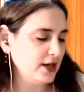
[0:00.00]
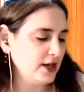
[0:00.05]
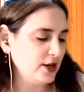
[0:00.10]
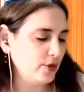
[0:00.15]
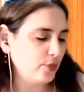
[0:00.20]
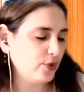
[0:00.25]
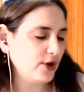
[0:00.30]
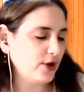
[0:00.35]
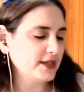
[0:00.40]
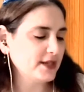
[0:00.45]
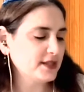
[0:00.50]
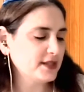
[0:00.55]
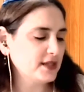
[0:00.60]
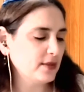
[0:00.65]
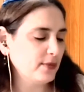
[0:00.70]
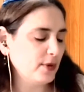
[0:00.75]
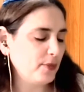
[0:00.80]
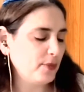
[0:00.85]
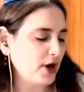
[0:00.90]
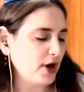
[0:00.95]
Impress
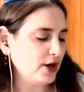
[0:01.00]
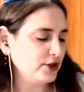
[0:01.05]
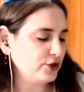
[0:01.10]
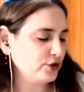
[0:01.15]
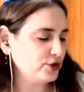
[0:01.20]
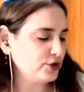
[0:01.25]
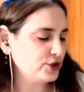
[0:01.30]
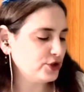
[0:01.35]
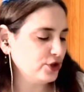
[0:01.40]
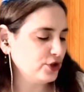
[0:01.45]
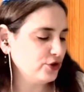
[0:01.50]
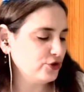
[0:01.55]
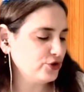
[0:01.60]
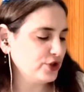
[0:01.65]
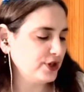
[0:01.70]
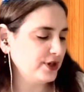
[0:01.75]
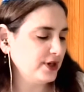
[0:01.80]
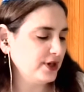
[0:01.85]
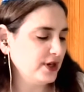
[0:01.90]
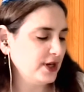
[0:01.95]
them upon your
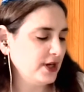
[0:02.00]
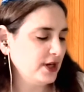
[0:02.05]
children.